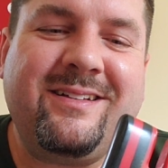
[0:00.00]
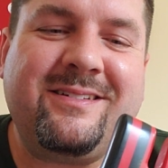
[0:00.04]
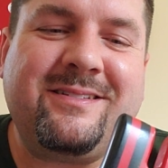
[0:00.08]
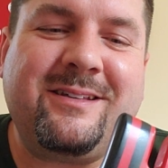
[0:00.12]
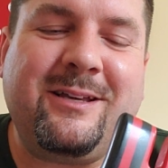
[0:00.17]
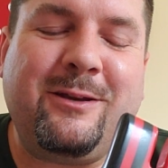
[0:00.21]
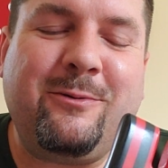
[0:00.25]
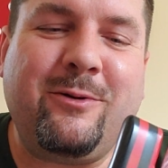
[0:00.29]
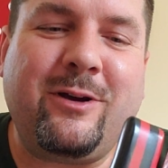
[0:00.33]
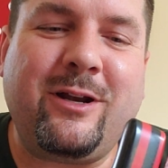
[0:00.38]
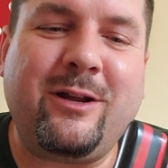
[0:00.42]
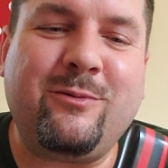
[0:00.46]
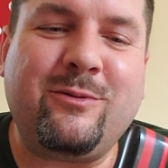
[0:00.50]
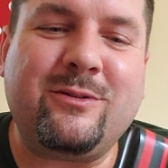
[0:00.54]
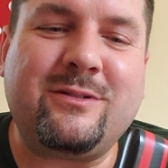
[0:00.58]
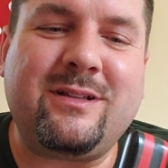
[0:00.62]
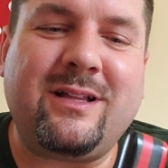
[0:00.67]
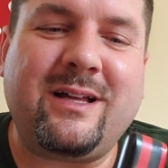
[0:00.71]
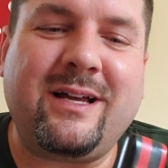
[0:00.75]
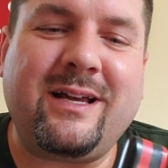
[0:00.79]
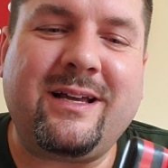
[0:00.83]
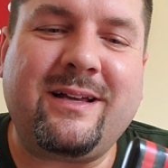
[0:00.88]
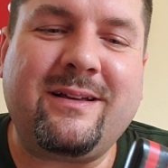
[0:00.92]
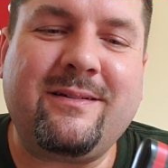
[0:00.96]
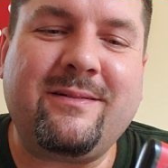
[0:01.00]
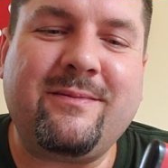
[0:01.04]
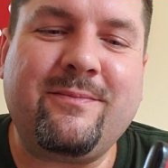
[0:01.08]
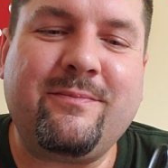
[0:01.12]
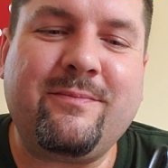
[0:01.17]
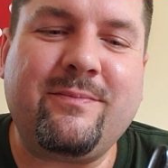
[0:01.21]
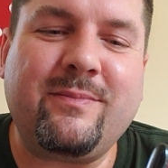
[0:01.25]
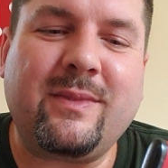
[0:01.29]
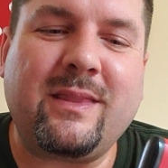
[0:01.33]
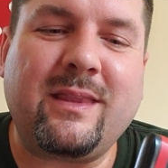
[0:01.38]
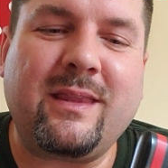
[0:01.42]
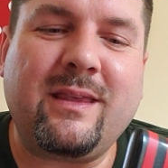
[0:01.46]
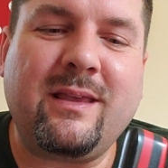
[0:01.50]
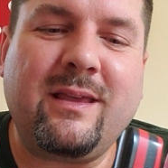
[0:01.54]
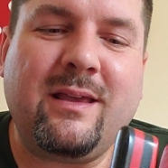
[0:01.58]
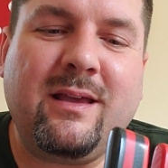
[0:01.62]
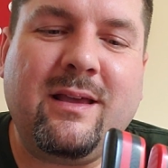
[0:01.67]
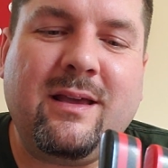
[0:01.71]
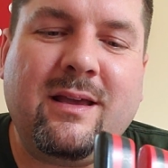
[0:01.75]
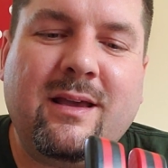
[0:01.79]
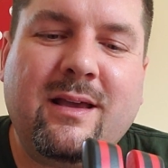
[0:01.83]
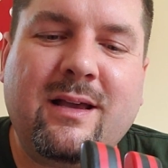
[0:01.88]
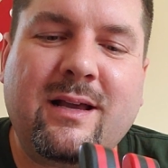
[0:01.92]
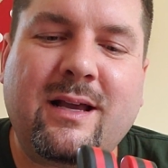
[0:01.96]
to see what it was like.
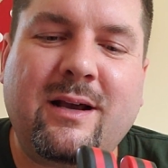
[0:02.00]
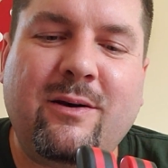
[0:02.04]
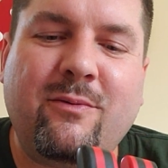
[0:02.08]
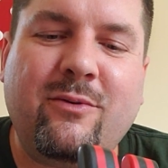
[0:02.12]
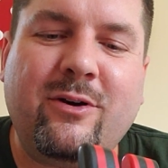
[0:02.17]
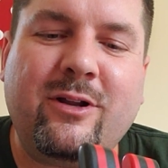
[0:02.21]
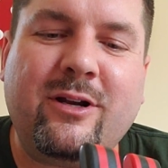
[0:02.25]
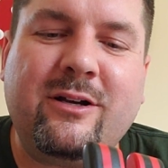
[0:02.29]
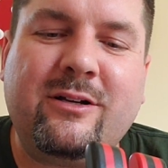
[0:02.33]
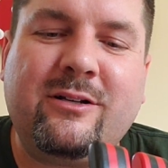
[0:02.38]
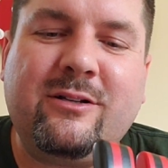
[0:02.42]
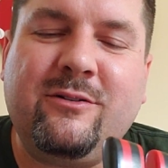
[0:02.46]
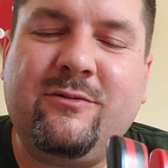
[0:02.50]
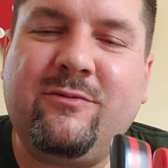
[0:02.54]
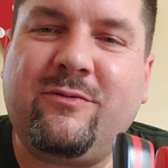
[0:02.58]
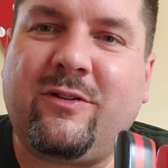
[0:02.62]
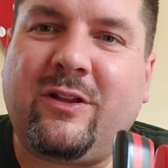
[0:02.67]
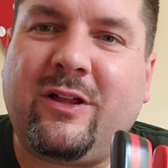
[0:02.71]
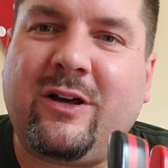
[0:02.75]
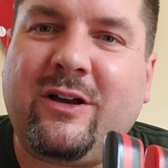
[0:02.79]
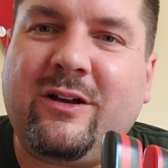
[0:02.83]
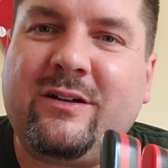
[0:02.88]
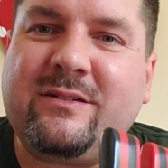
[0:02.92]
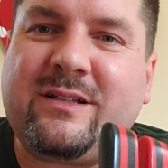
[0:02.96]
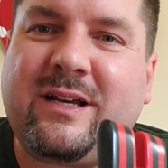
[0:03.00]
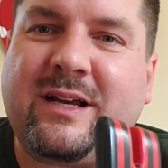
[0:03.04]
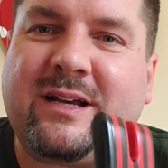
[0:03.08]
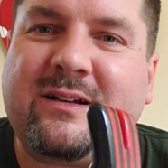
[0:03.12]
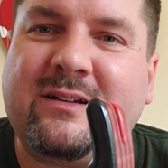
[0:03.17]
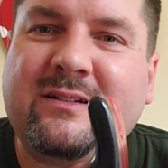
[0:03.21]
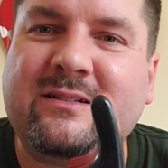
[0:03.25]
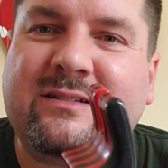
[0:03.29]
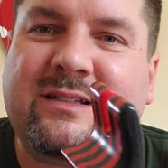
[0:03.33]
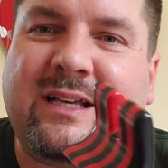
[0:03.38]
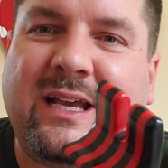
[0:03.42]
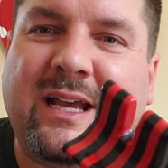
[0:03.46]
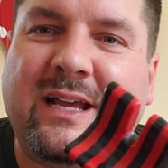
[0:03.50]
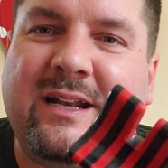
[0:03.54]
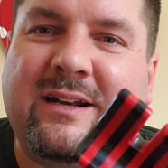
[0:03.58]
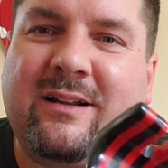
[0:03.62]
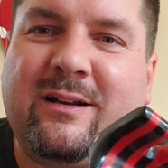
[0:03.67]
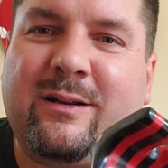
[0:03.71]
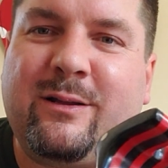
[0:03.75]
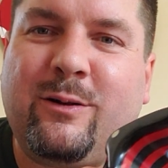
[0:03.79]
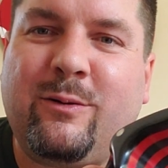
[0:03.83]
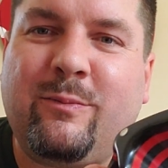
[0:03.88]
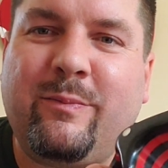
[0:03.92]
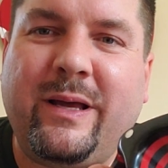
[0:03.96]
Got one or two flaws I could sand a
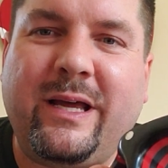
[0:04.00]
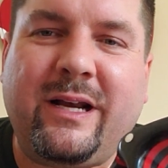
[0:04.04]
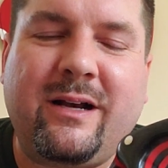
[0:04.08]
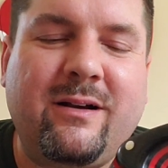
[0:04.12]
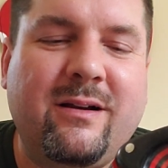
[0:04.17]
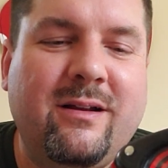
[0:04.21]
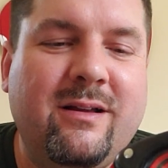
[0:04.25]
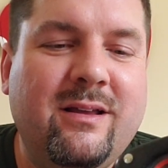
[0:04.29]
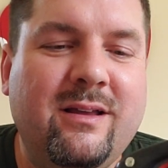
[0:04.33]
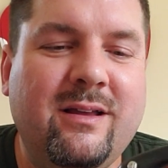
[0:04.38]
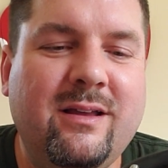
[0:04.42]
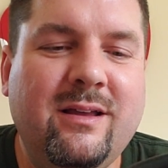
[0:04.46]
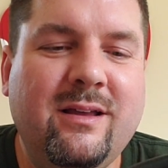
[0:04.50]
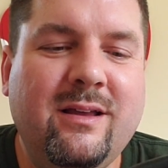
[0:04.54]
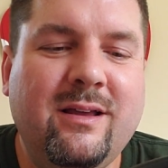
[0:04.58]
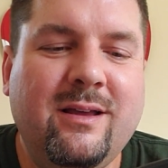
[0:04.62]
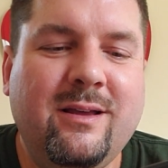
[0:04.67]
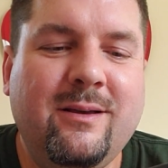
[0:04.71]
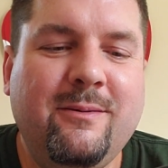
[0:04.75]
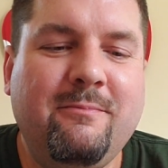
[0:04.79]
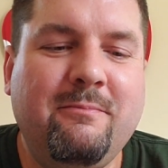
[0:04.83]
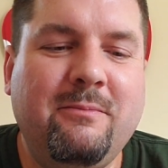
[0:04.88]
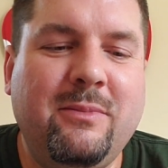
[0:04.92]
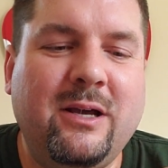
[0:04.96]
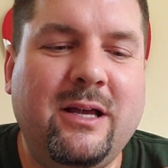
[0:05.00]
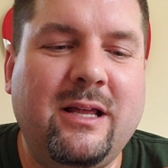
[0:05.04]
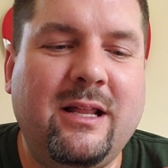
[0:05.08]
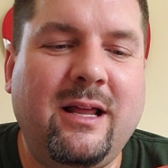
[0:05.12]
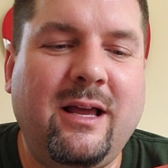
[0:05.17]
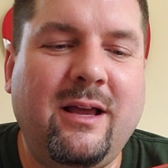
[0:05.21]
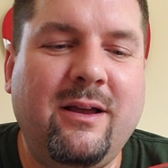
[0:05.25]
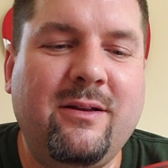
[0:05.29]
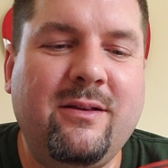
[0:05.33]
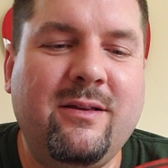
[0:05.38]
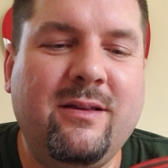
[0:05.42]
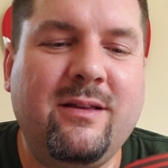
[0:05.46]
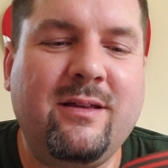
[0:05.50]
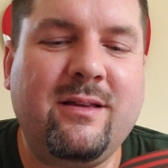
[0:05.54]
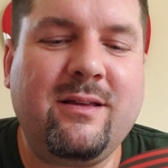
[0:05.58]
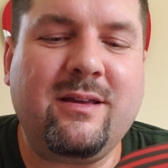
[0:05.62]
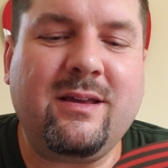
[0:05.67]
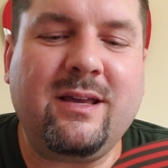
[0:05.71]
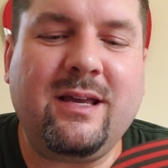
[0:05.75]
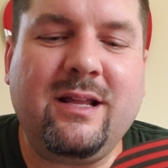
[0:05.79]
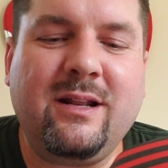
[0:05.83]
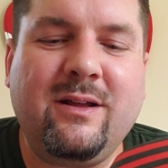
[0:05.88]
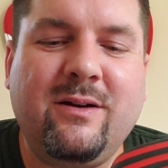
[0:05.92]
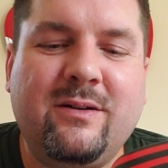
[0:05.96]
little better. But, uh,
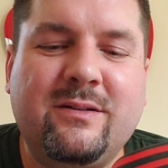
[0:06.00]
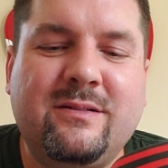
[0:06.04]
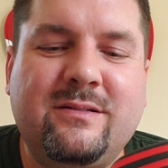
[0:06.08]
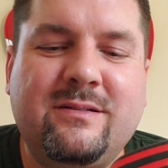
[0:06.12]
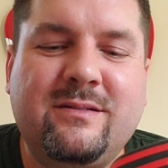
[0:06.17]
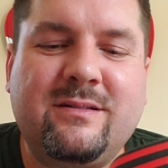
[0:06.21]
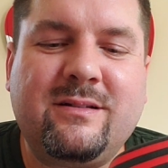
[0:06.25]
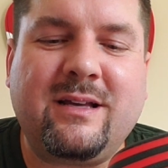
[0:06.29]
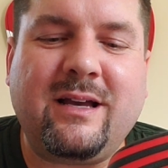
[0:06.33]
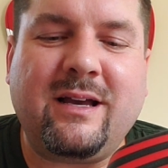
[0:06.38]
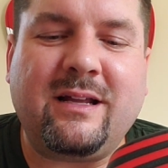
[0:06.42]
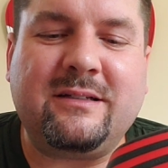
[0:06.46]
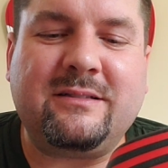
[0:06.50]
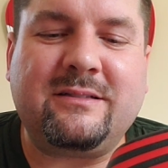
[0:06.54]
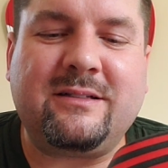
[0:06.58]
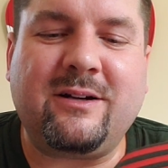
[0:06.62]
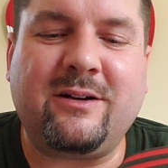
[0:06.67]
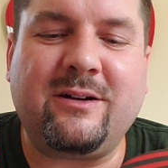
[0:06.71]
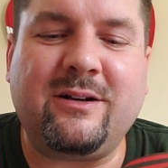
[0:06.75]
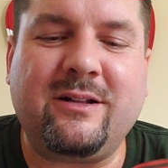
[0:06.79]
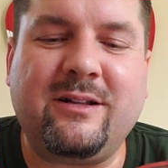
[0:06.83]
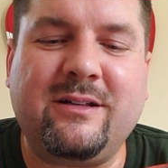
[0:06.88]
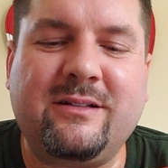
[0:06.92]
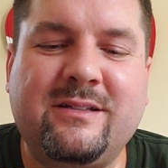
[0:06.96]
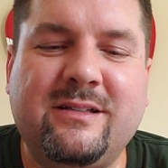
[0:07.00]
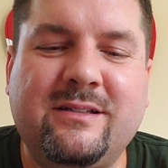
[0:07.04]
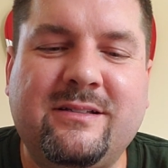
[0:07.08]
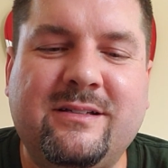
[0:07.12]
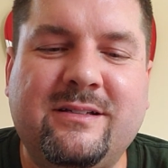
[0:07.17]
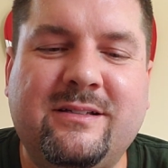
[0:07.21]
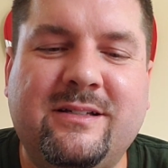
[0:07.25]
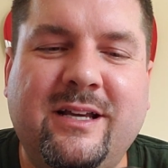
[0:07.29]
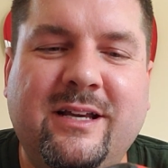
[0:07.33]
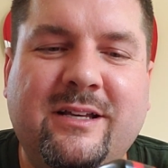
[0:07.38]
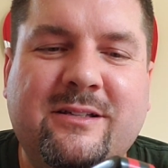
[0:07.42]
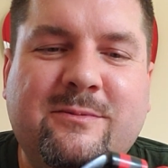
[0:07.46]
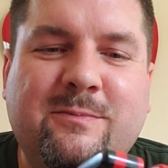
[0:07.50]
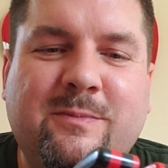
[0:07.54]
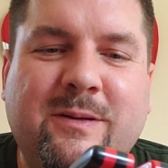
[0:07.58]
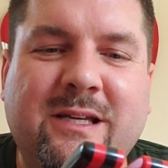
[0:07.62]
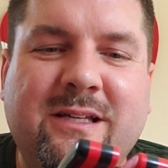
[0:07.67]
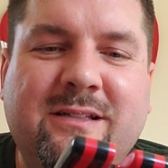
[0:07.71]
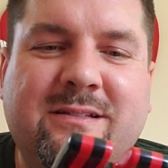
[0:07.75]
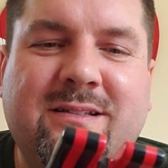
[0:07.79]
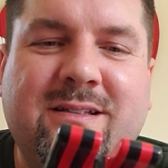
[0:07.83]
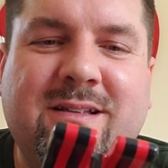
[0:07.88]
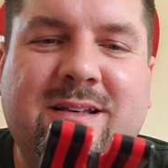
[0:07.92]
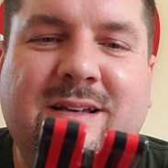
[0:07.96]
you know, I kind of started this as a test
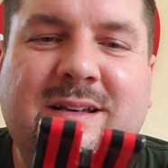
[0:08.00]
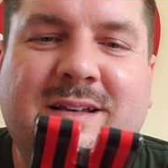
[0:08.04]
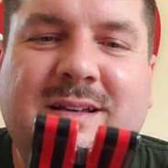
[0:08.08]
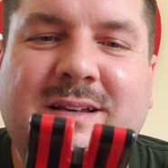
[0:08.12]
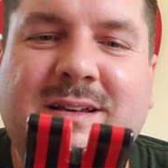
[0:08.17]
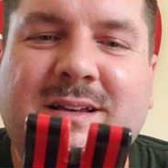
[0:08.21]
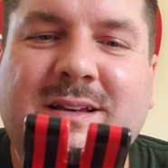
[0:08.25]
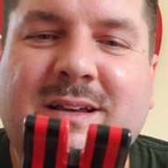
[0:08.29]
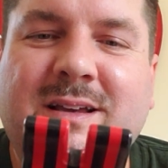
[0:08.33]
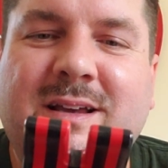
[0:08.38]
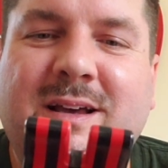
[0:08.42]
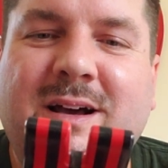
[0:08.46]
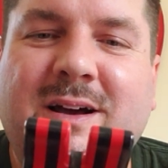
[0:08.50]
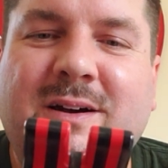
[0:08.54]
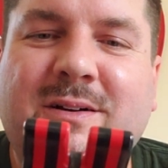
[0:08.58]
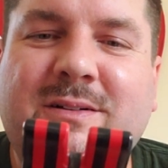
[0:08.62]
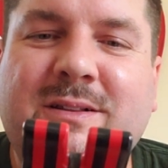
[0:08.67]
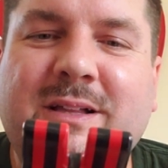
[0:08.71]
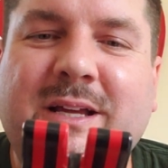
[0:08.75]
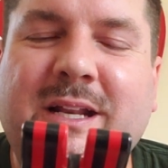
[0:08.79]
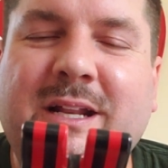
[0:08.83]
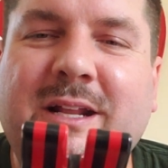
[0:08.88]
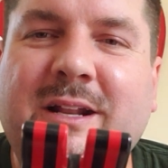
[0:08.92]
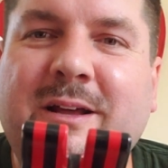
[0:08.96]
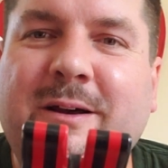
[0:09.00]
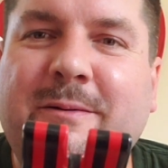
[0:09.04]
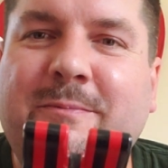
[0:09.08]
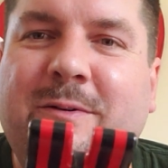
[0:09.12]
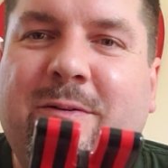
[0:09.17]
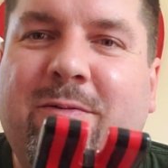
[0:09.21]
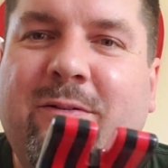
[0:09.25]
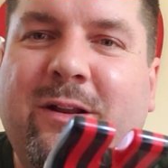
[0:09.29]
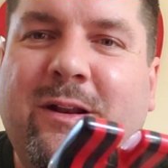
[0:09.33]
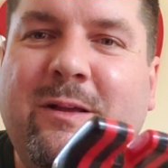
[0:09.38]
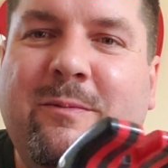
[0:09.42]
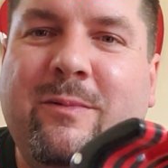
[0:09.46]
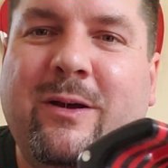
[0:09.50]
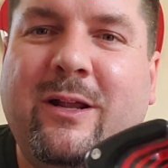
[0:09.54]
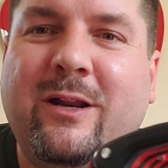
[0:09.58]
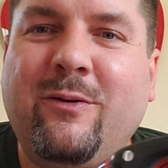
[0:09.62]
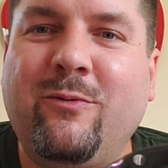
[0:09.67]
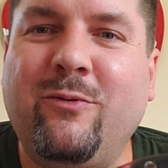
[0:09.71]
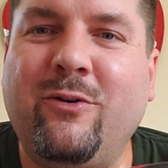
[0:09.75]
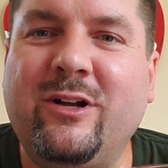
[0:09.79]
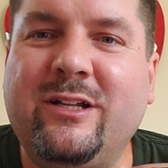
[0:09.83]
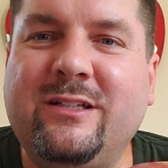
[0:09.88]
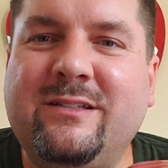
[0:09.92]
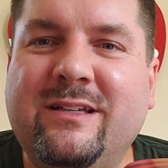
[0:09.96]
piece. I'll clean it up if anybody
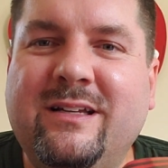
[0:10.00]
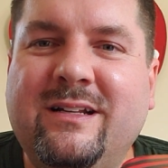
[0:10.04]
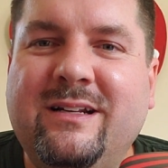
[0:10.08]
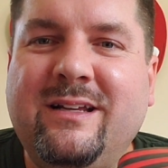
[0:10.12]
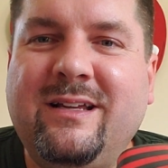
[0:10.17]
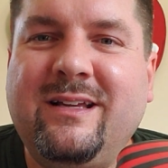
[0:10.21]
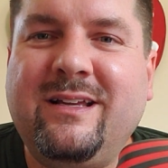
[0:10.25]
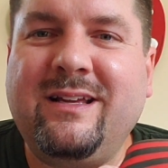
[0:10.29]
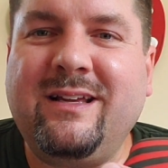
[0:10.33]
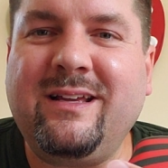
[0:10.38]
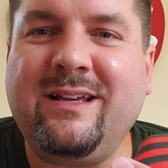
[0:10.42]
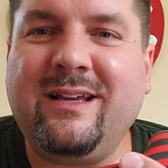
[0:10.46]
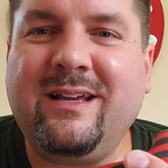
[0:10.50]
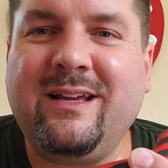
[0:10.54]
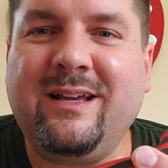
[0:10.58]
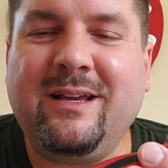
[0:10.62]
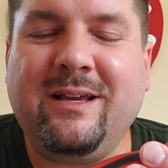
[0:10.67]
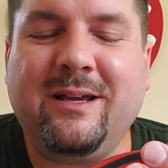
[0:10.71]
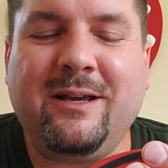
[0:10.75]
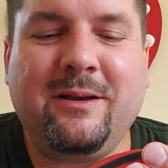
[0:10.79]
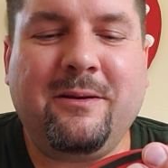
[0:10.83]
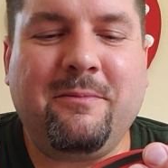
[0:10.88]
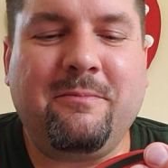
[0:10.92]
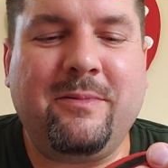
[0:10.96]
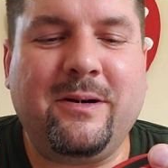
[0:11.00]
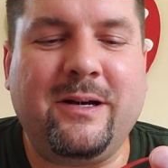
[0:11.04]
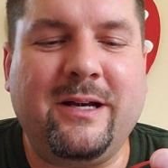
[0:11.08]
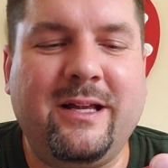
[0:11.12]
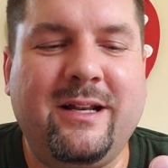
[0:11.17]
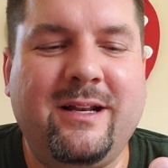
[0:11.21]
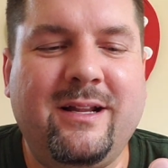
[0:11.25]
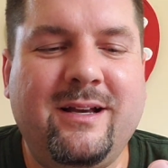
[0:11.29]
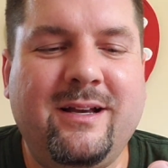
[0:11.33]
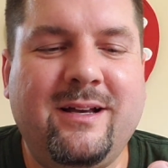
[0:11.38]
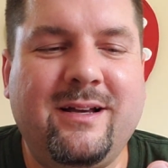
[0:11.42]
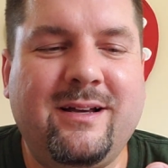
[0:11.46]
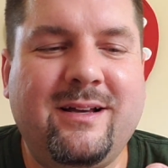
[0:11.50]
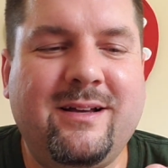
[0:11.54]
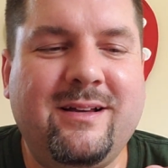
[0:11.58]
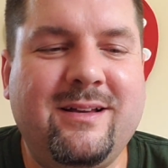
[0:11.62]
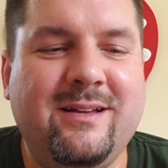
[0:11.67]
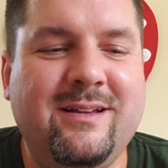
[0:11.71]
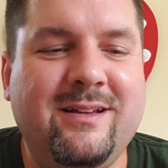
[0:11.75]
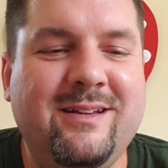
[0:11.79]
wants it. But, uh,